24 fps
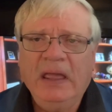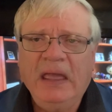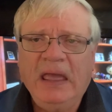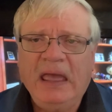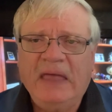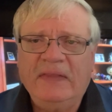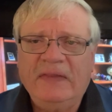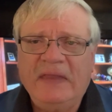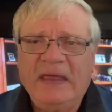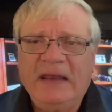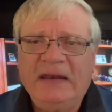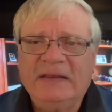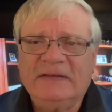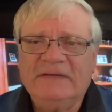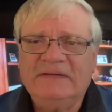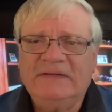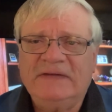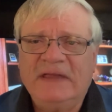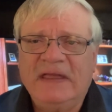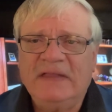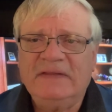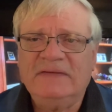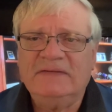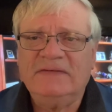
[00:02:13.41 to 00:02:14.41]
And that
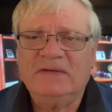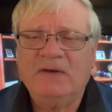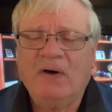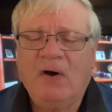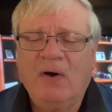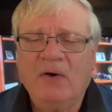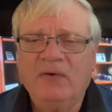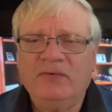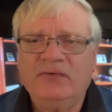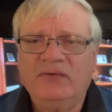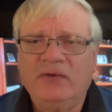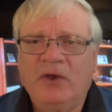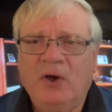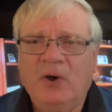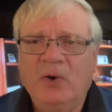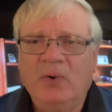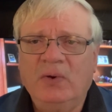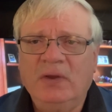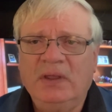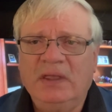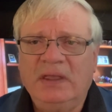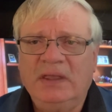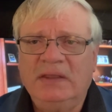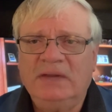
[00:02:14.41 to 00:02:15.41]
extends
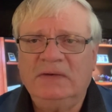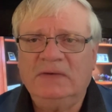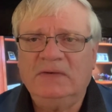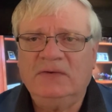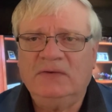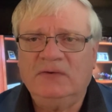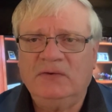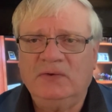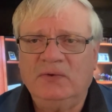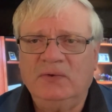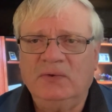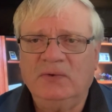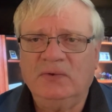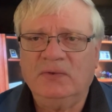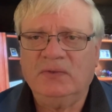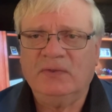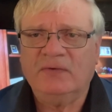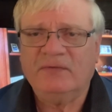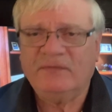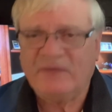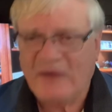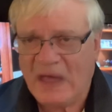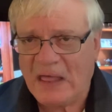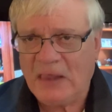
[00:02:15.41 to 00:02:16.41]
also into
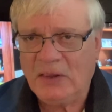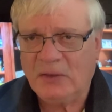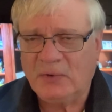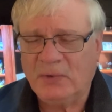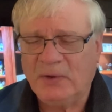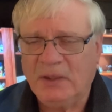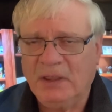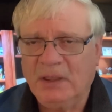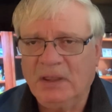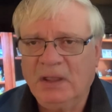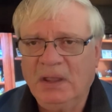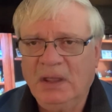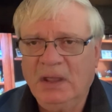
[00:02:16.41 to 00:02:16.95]
the following